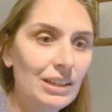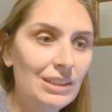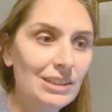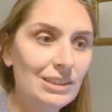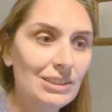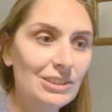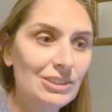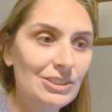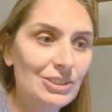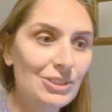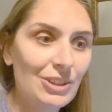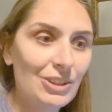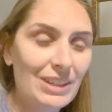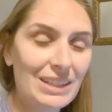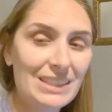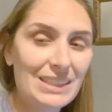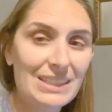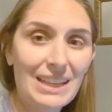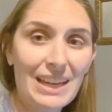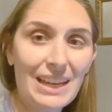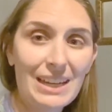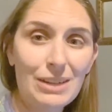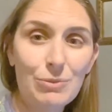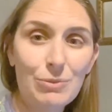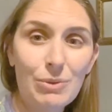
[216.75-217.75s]
So that's
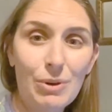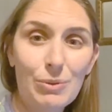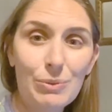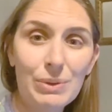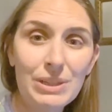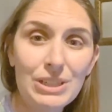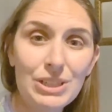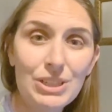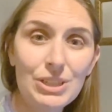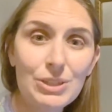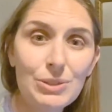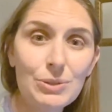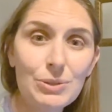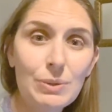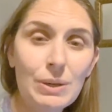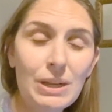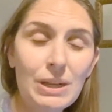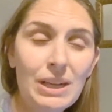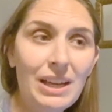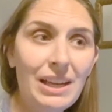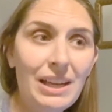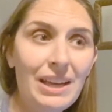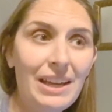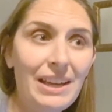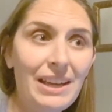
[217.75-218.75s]
kind of what we do.
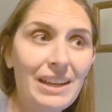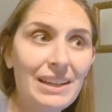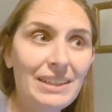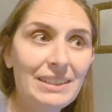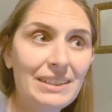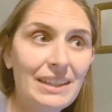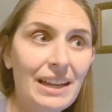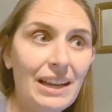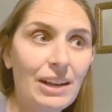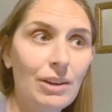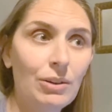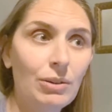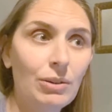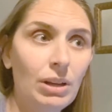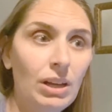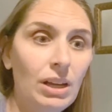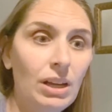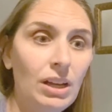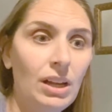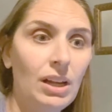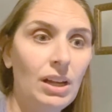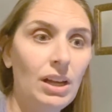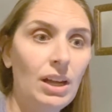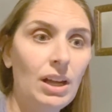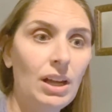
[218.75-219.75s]
Now, a
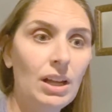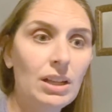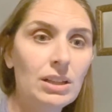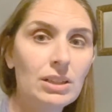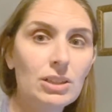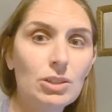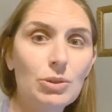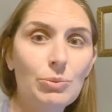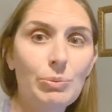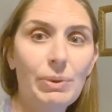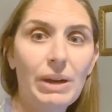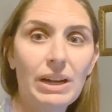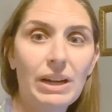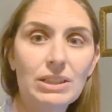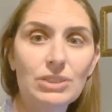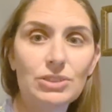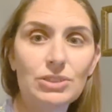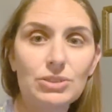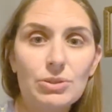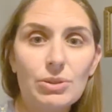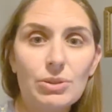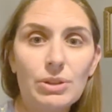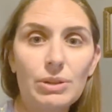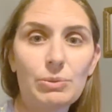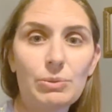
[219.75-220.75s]
little
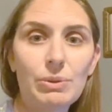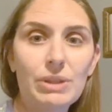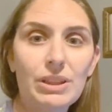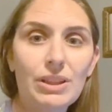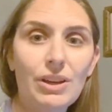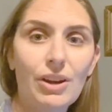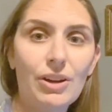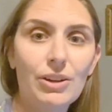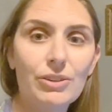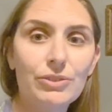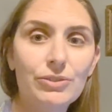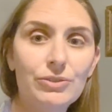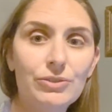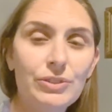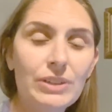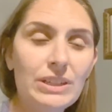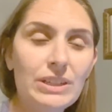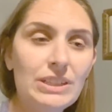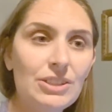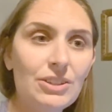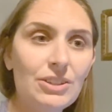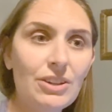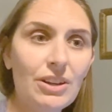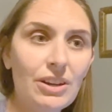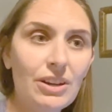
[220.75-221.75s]
backstory with our
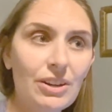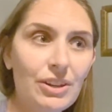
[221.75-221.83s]
freezer.